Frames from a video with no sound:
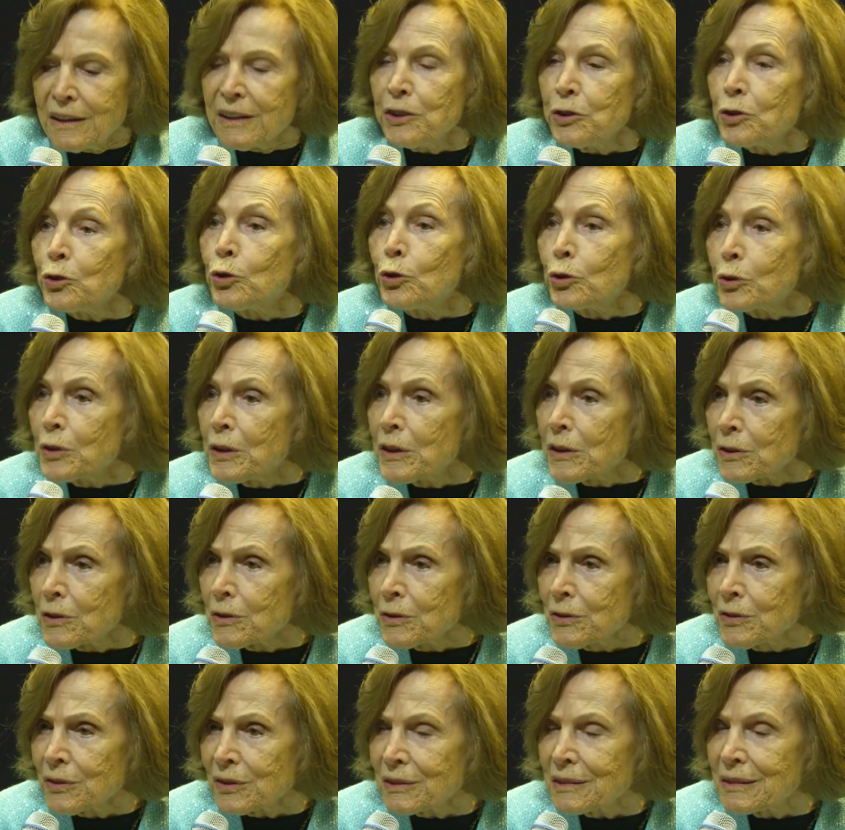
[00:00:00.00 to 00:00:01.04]
in good
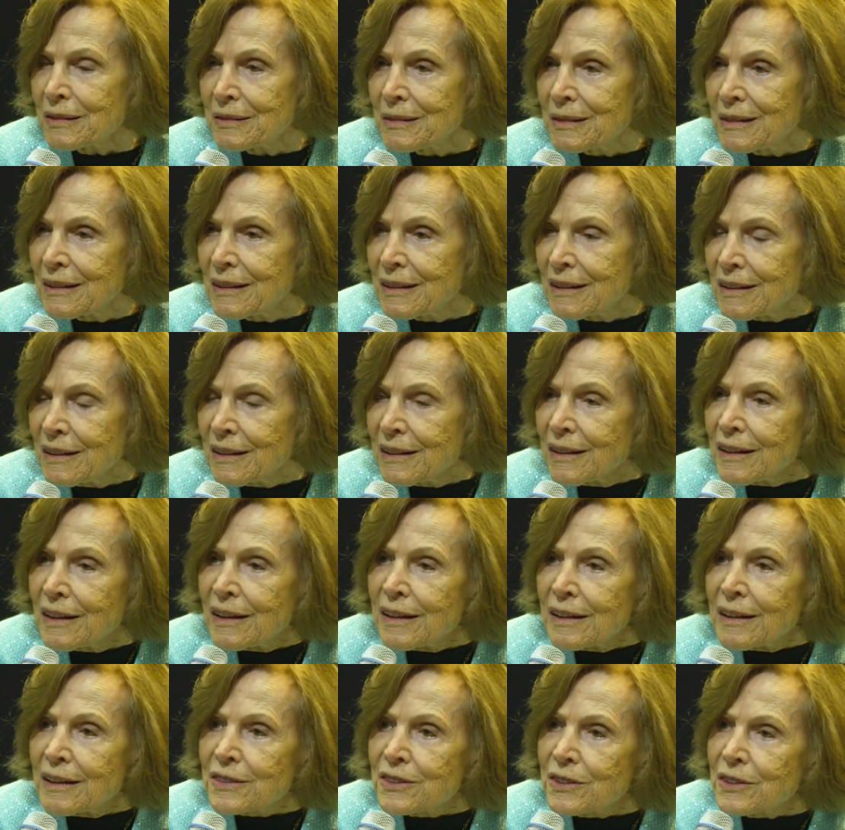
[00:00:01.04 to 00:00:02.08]
health,
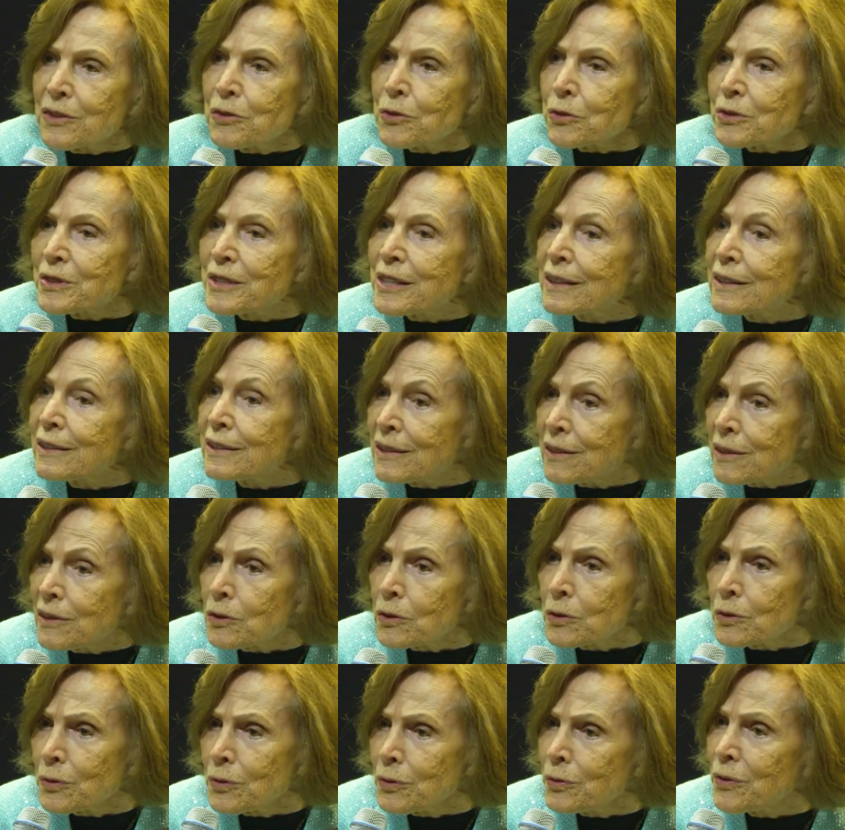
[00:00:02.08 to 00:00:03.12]
to either take
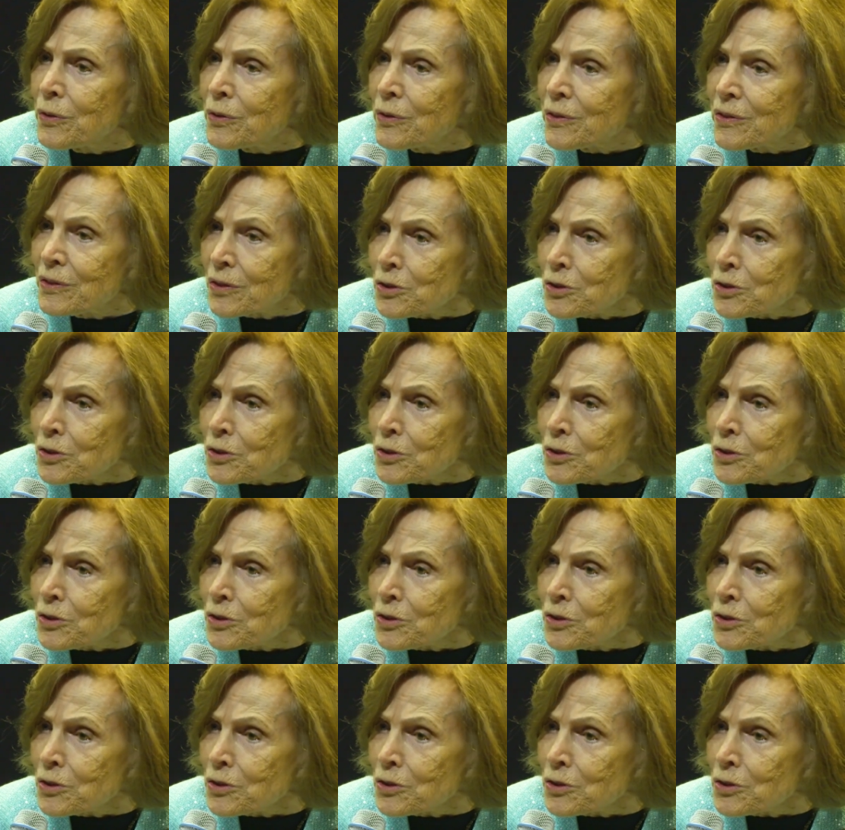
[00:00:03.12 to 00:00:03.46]
care of